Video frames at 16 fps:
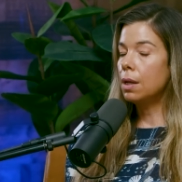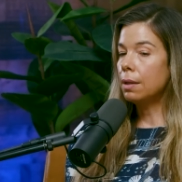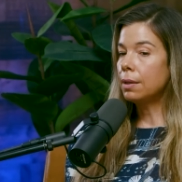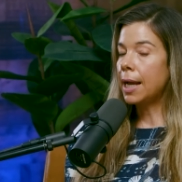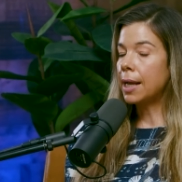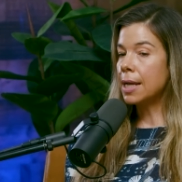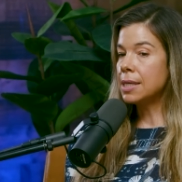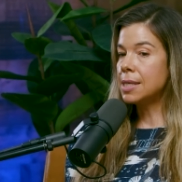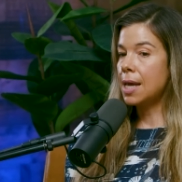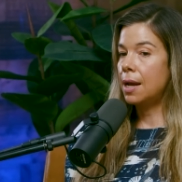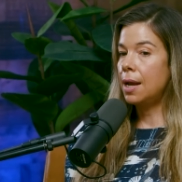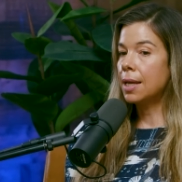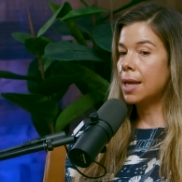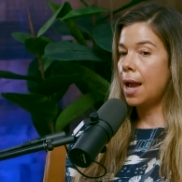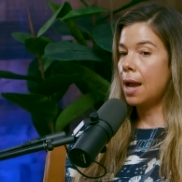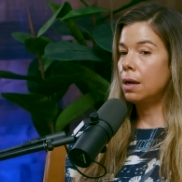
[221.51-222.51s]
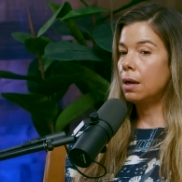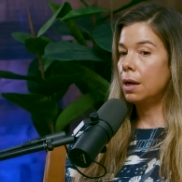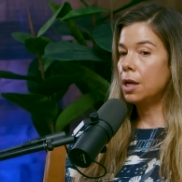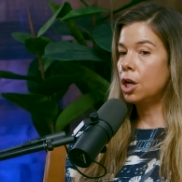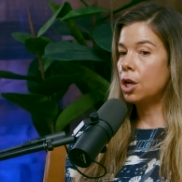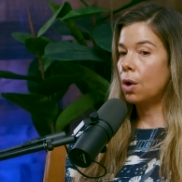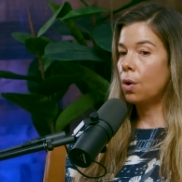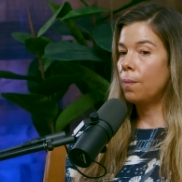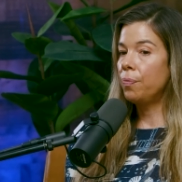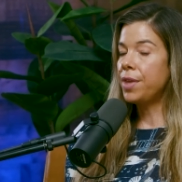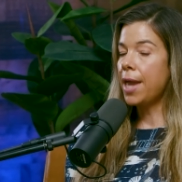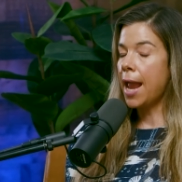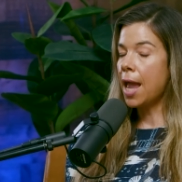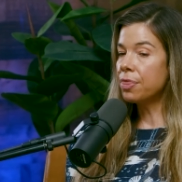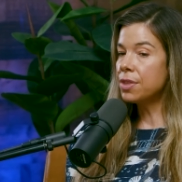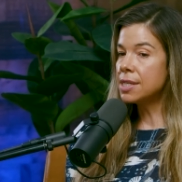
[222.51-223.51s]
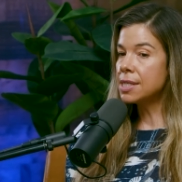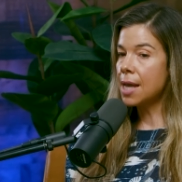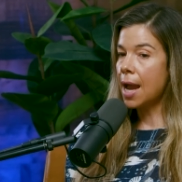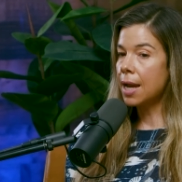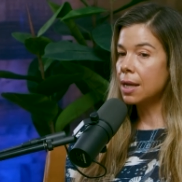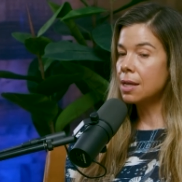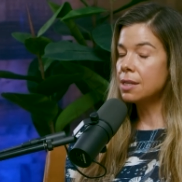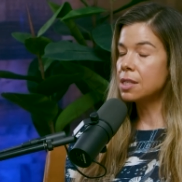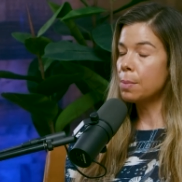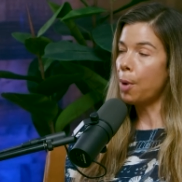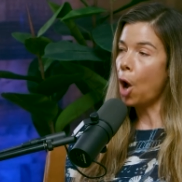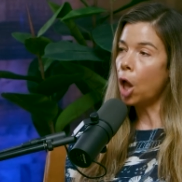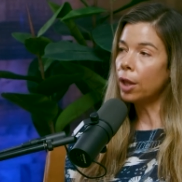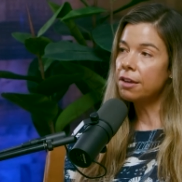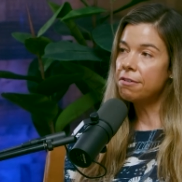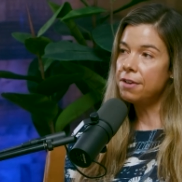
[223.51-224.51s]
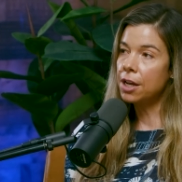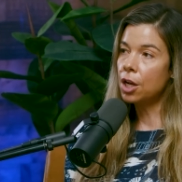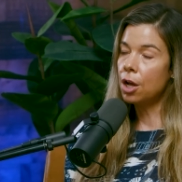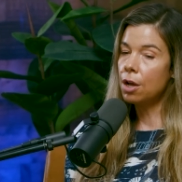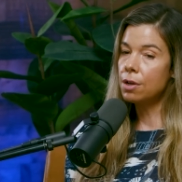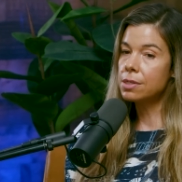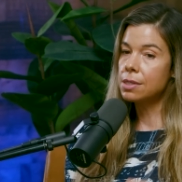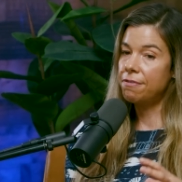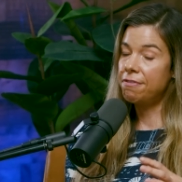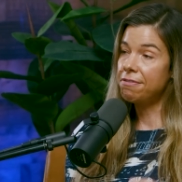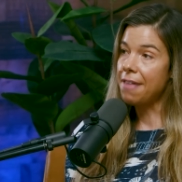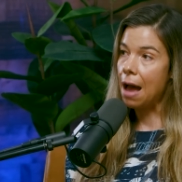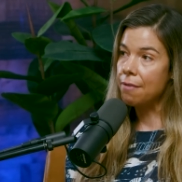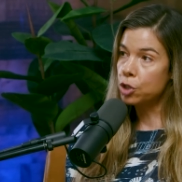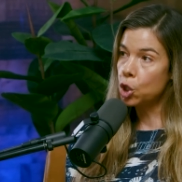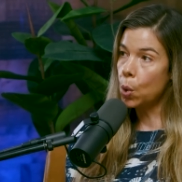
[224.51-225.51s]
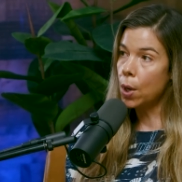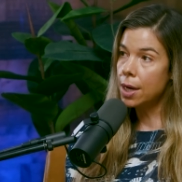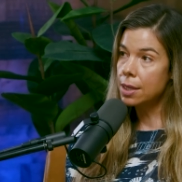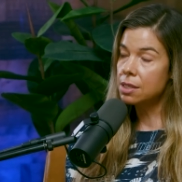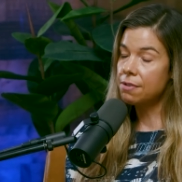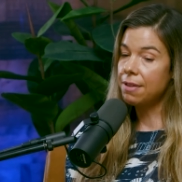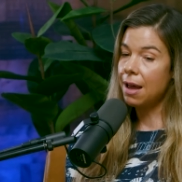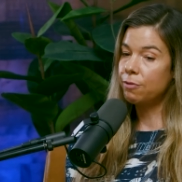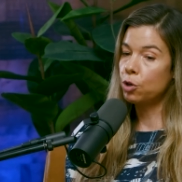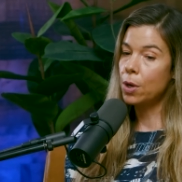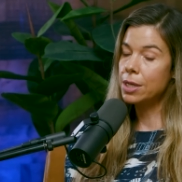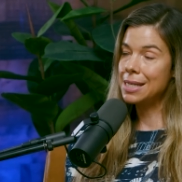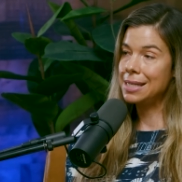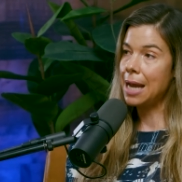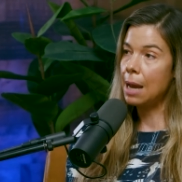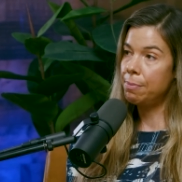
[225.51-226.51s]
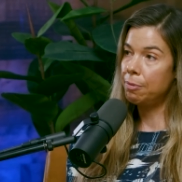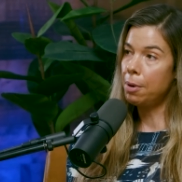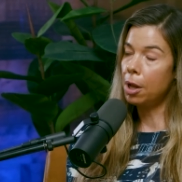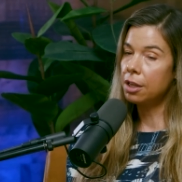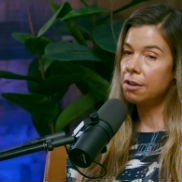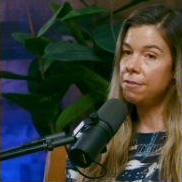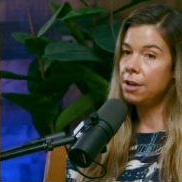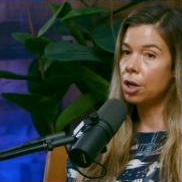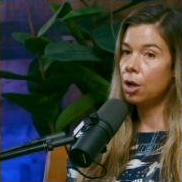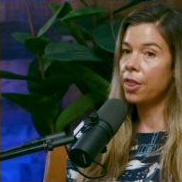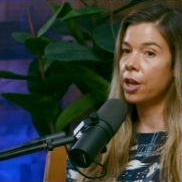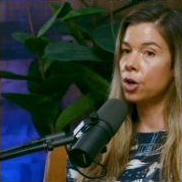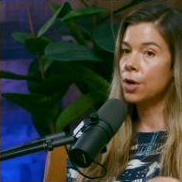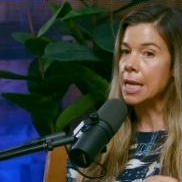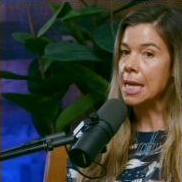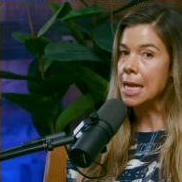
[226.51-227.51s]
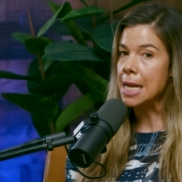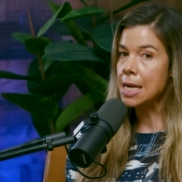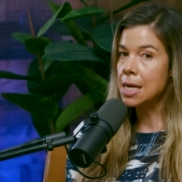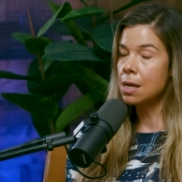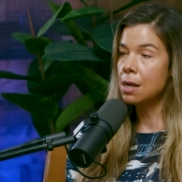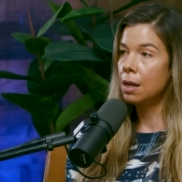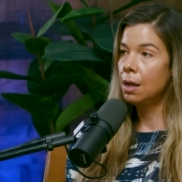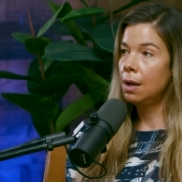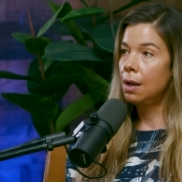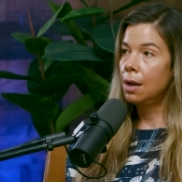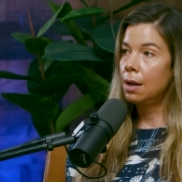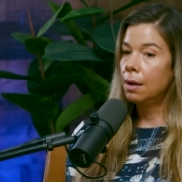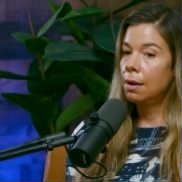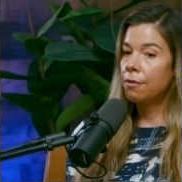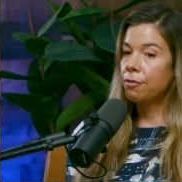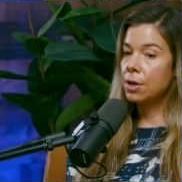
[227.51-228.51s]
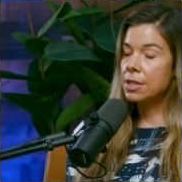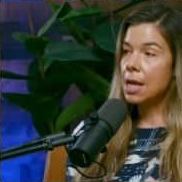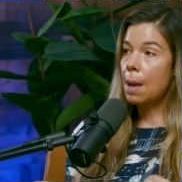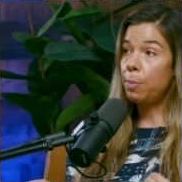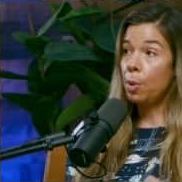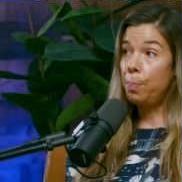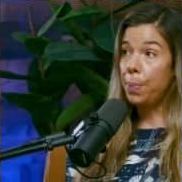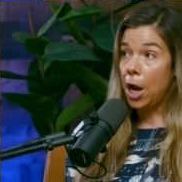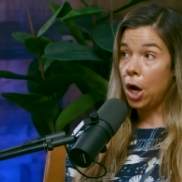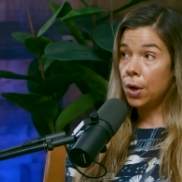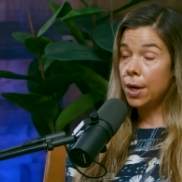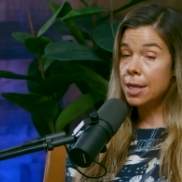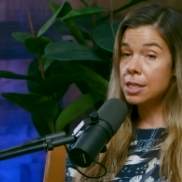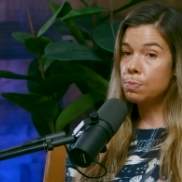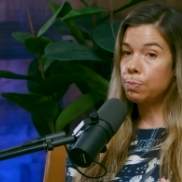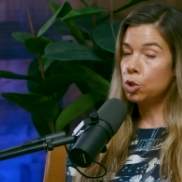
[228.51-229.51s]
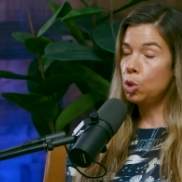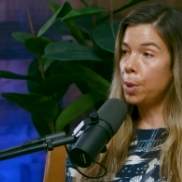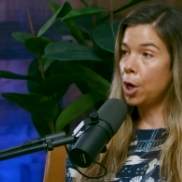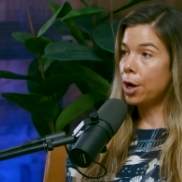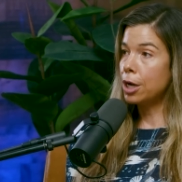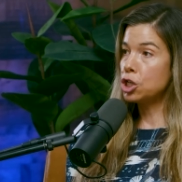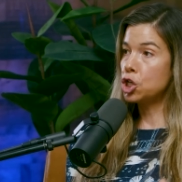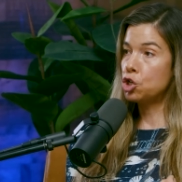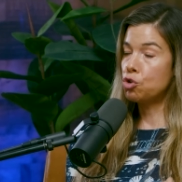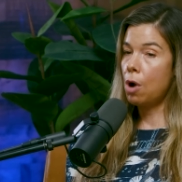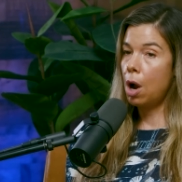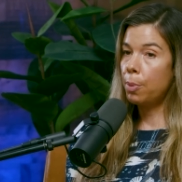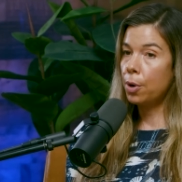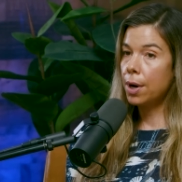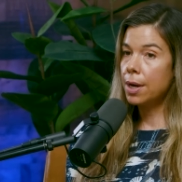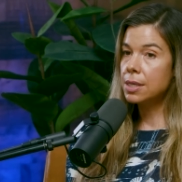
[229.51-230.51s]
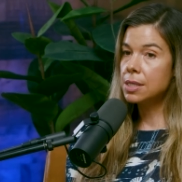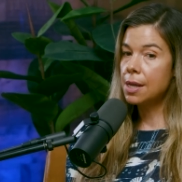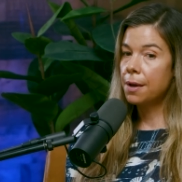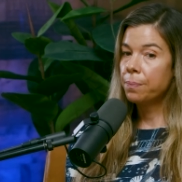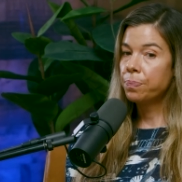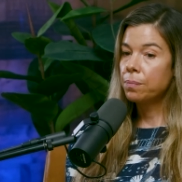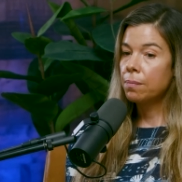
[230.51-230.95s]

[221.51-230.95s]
like I said, again, you know, the anthocyanins, the polyphenols, the flavonoids, the flavonoid is a type of polyphenol that are in, for example, berries, blueberries, strawberries,